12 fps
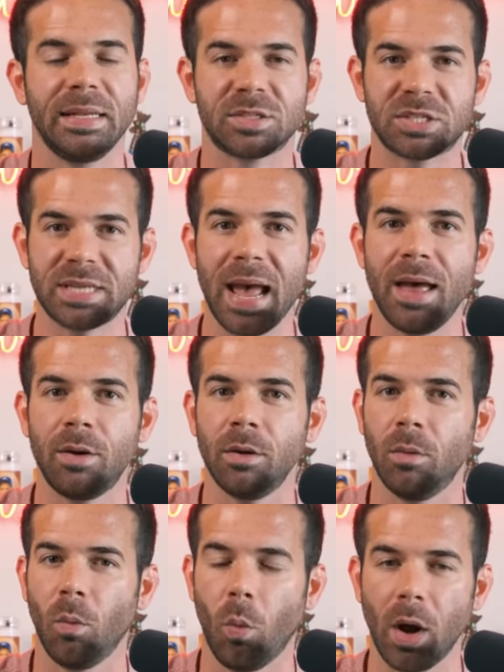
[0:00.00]
Instead,
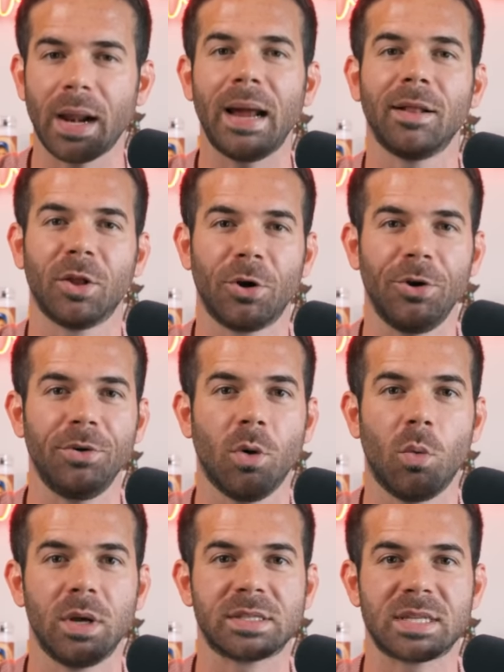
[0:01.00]
what I learned
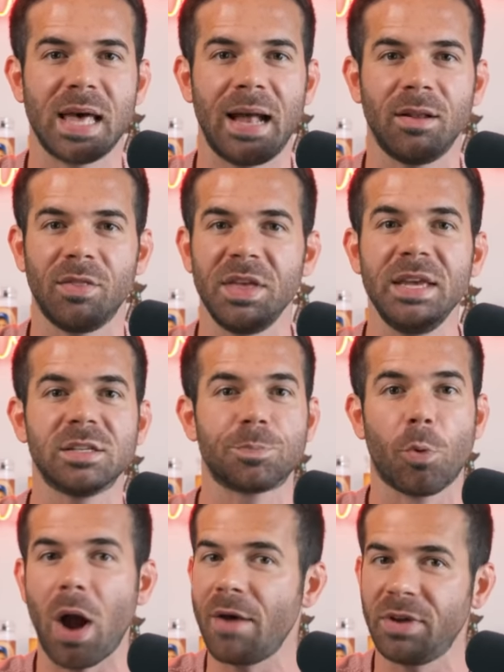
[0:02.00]
was that these
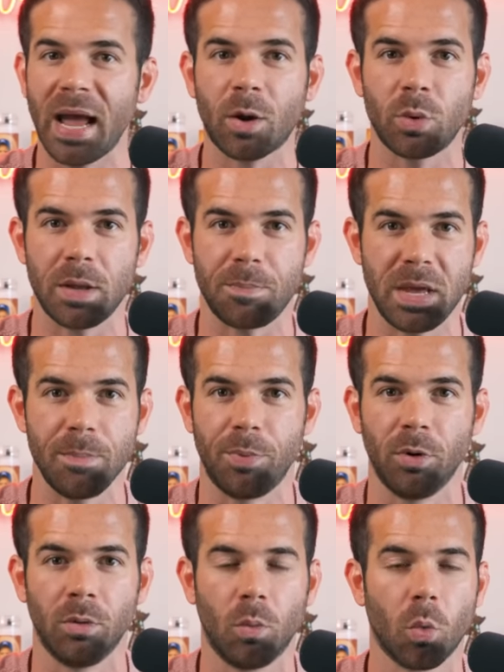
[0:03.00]
private equity
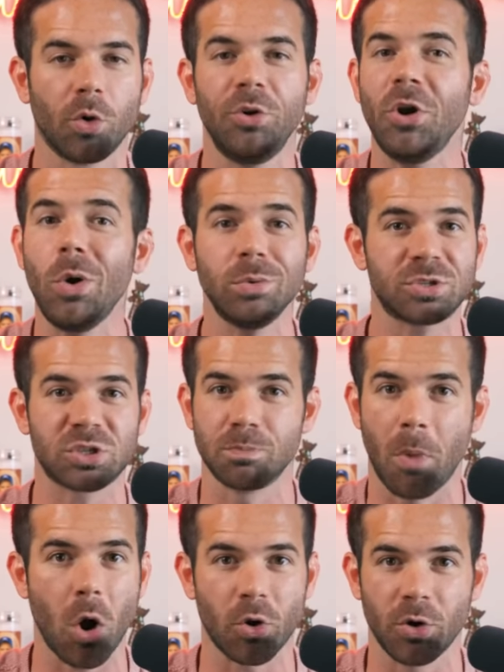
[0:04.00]
people were no
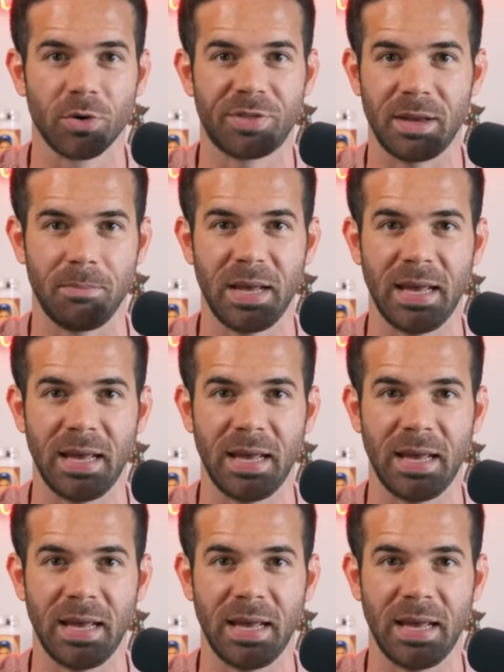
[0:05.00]
smarter than